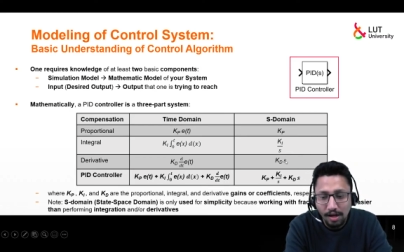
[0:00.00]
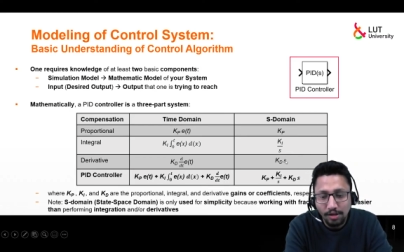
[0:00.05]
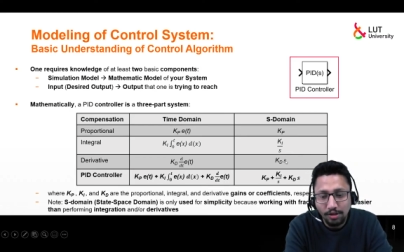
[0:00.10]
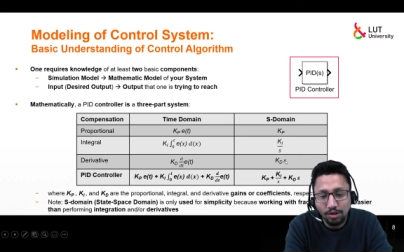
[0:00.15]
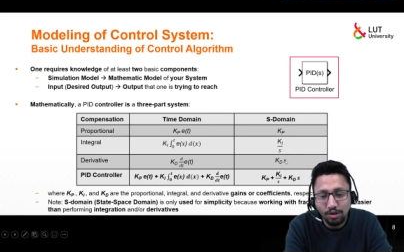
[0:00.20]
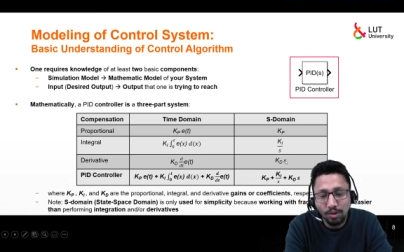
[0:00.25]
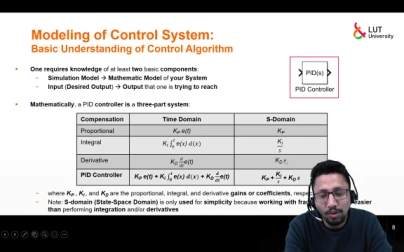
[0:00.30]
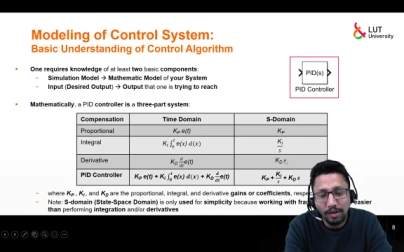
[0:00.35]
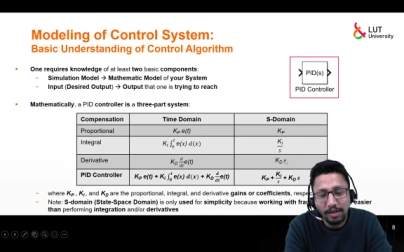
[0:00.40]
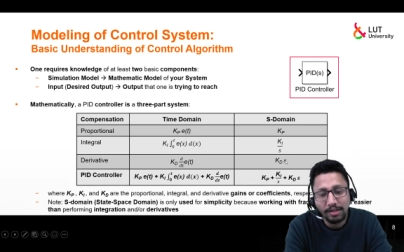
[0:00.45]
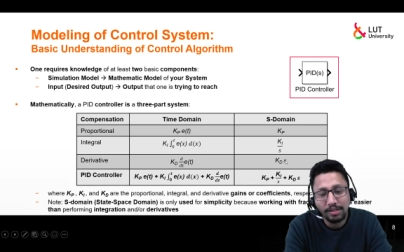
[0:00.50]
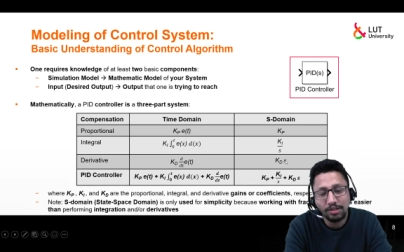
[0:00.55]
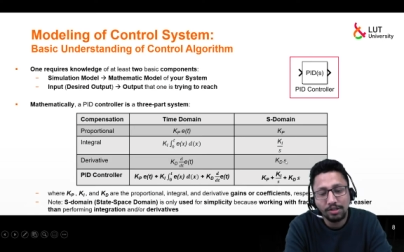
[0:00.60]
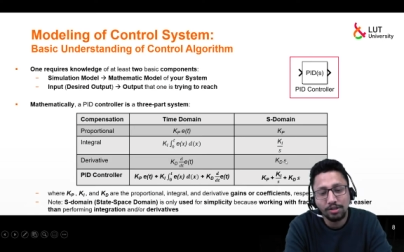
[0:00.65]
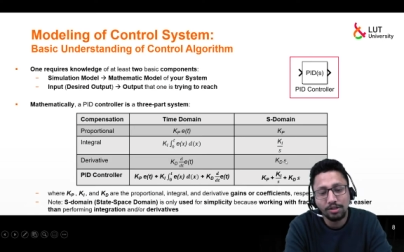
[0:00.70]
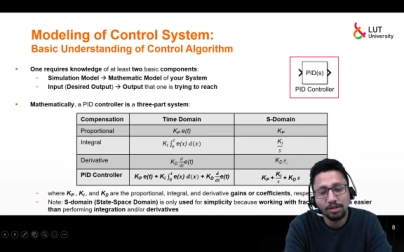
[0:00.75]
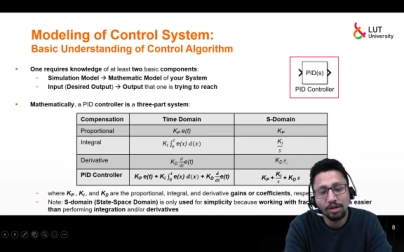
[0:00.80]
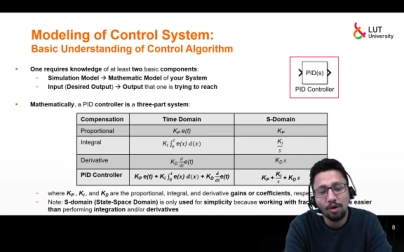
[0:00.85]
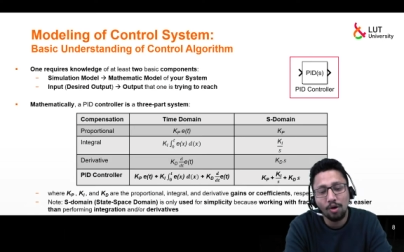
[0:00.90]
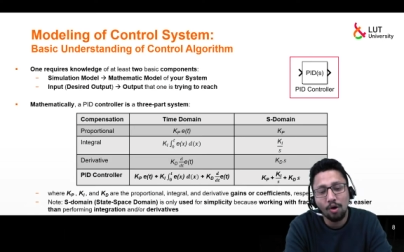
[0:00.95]
So it
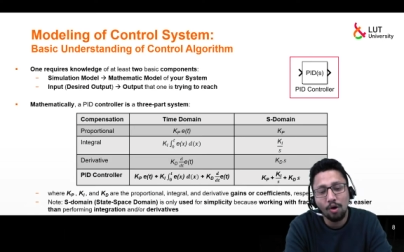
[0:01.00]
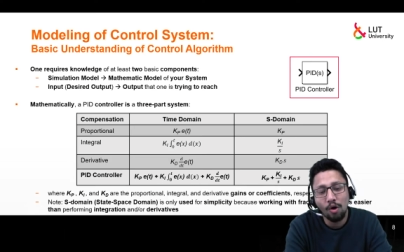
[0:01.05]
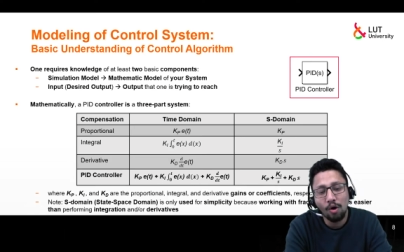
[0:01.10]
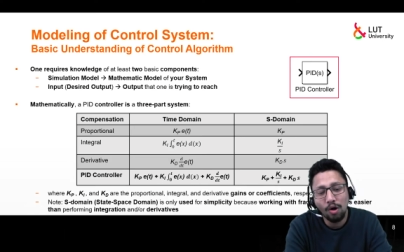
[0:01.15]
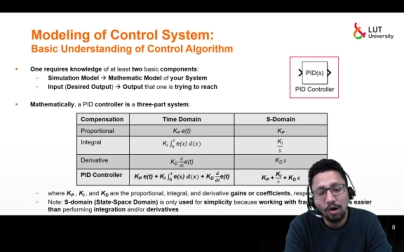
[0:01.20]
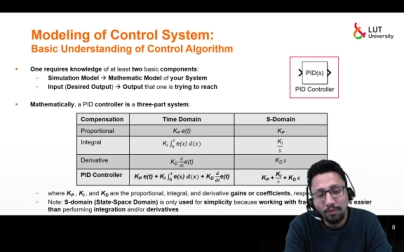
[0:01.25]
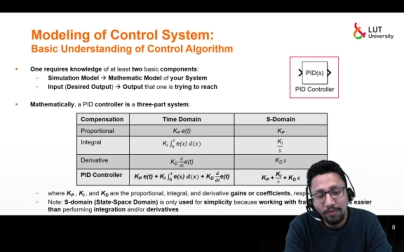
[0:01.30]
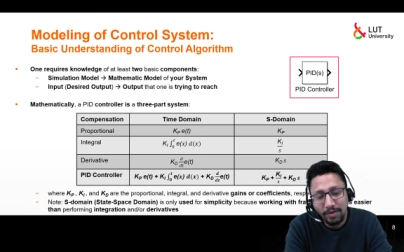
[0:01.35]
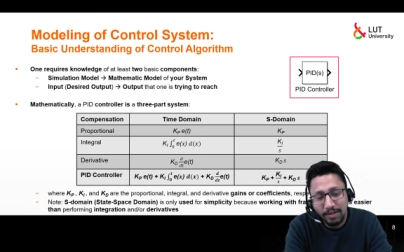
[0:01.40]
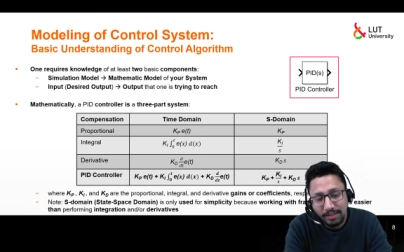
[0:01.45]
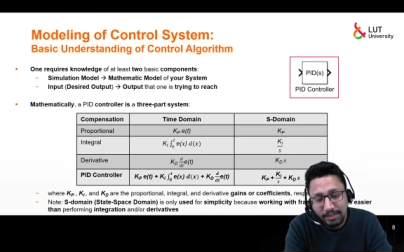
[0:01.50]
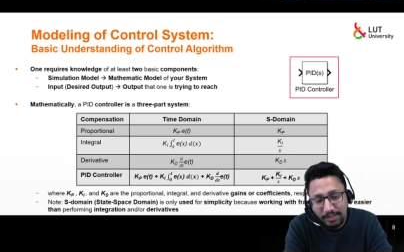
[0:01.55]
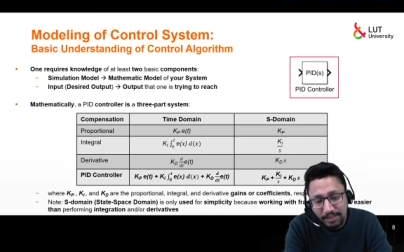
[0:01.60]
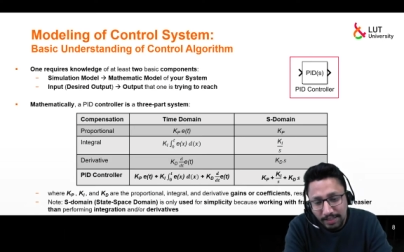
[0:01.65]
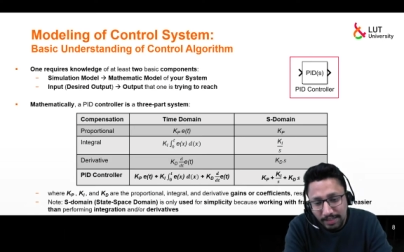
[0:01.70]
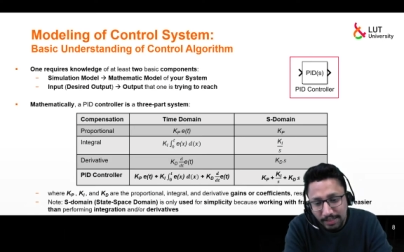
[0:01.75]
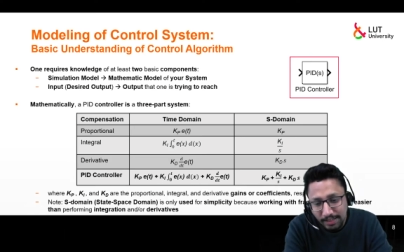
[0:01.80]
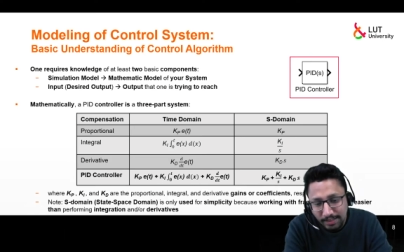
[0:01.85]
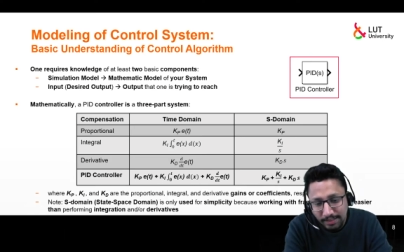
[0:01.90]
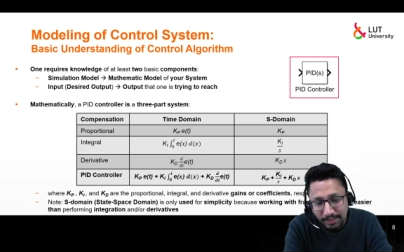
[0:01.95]
is always
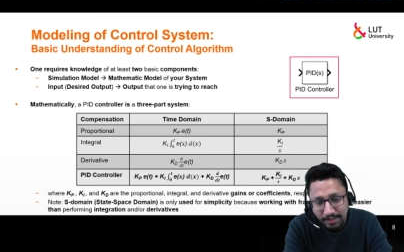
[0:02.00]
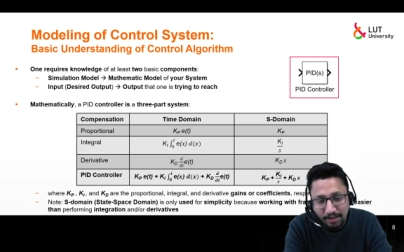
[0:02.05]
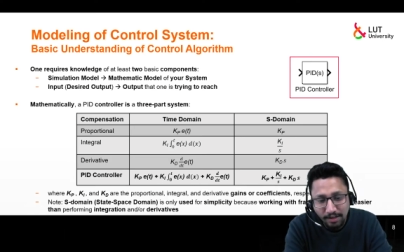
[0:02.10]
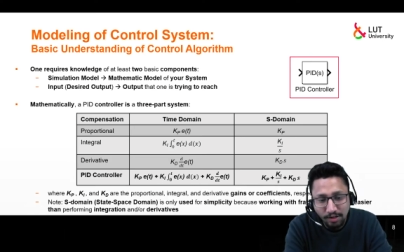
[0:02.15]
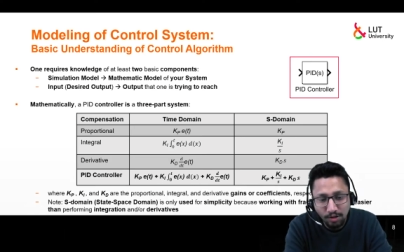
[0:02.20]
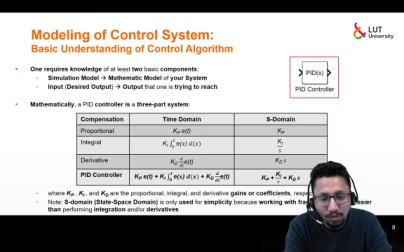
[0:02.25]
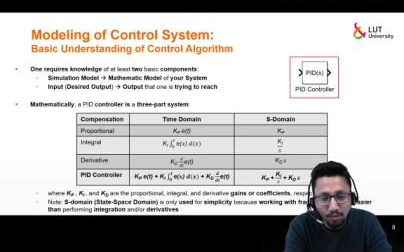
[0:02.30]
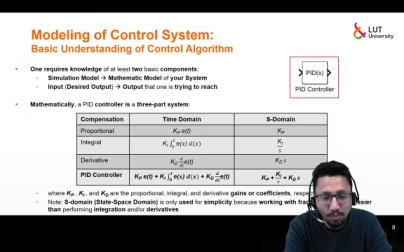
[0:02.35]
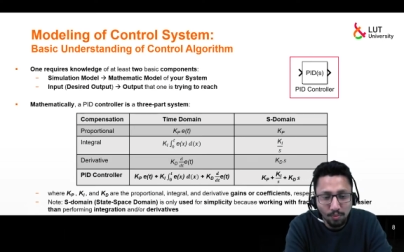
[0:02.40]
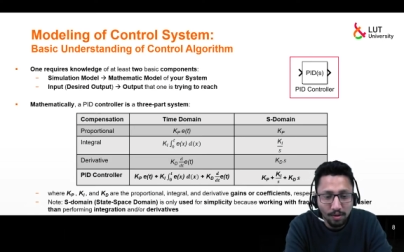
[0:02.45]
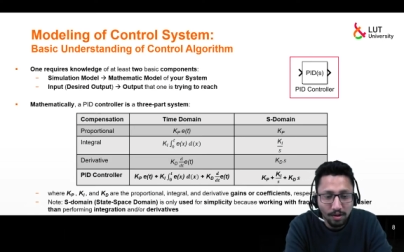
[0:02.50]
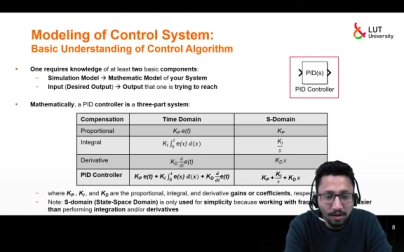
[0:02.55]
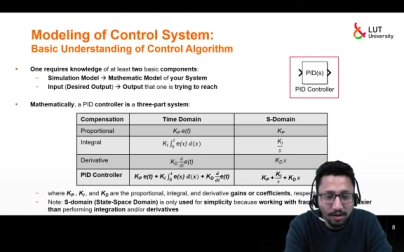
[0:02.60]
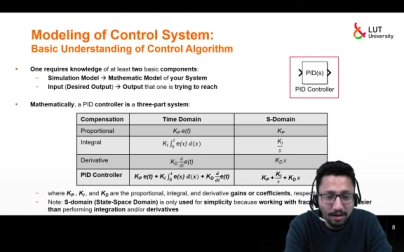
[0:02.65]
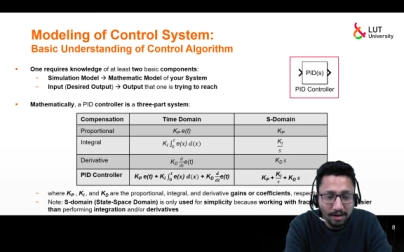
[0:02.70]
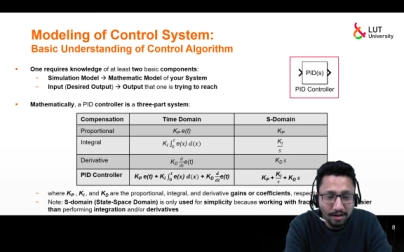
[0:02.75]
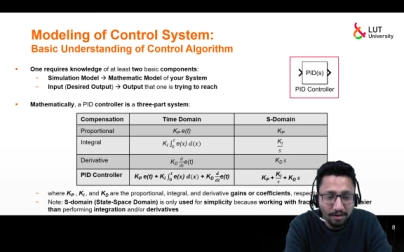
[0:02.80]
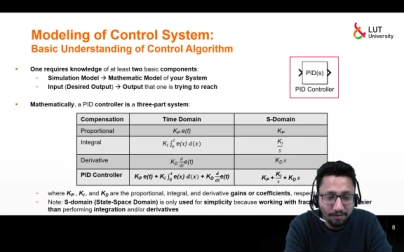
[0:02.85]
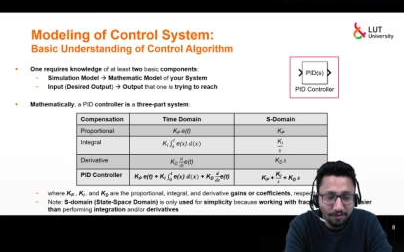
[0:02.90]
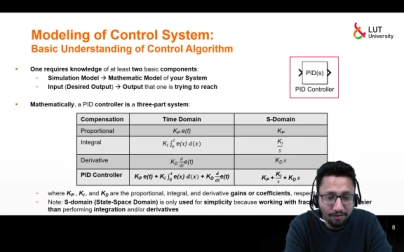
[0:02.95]
easier to work
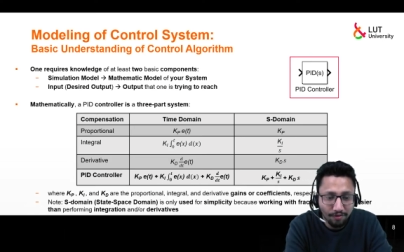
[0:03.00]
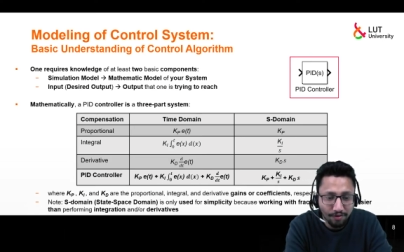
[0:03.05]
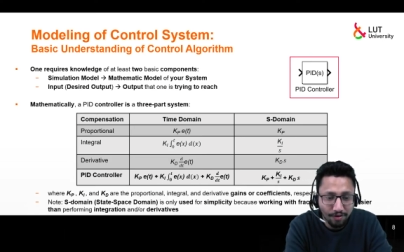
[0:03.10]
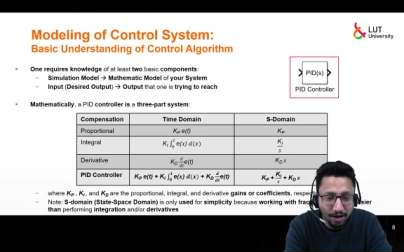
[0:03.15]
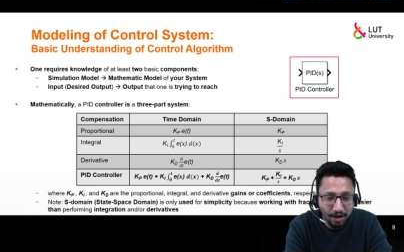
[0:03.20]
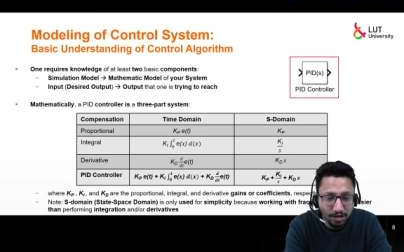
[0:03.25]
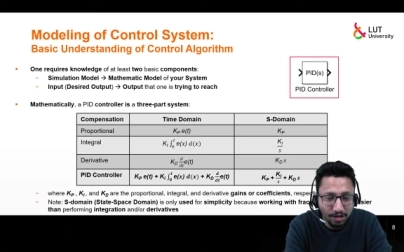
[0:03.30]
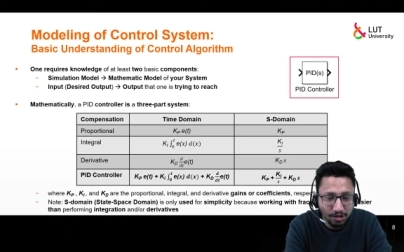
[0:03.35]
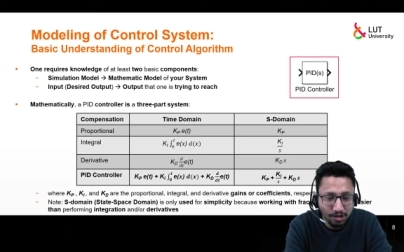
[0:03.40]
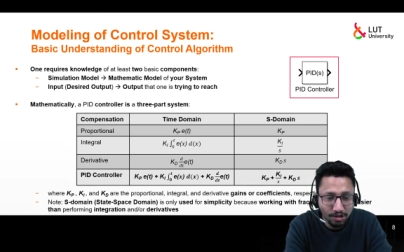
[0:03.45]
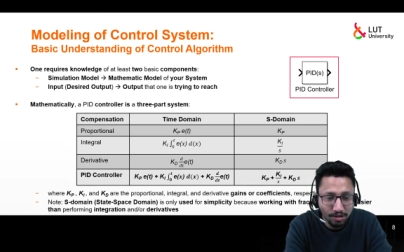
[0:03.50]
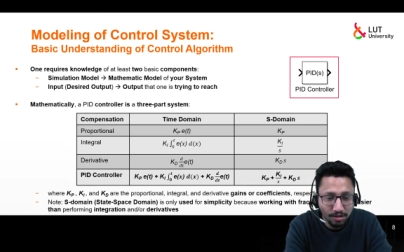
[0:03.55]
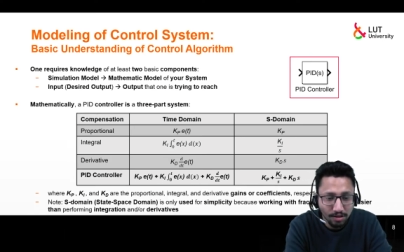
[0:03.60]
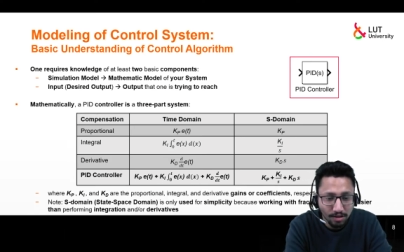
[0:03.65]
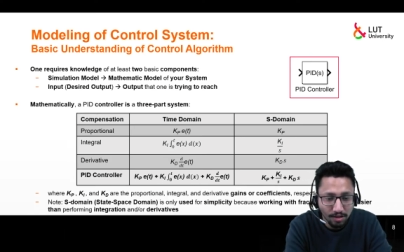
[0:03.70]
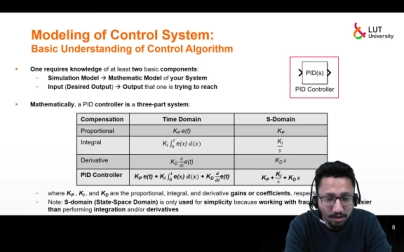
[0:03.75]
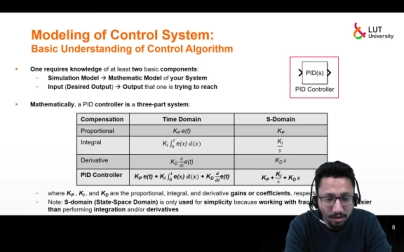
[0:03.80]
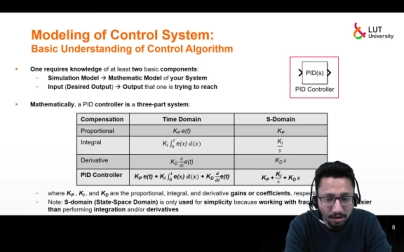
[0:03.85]
in fraction